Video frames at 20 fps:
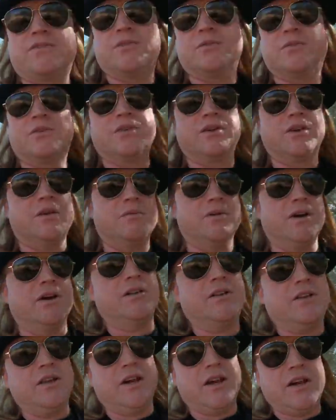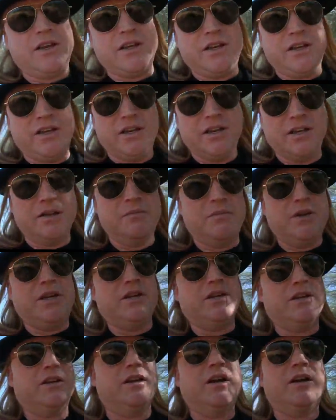to worry about not eating
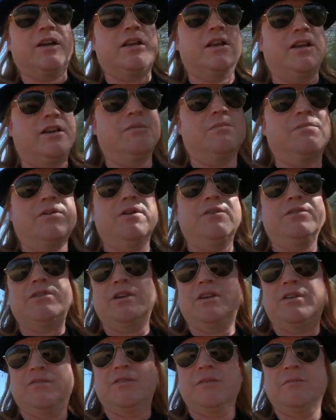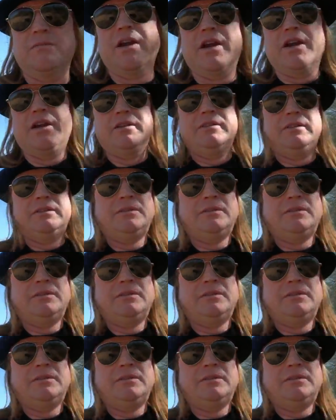meat and not getting your protein from that.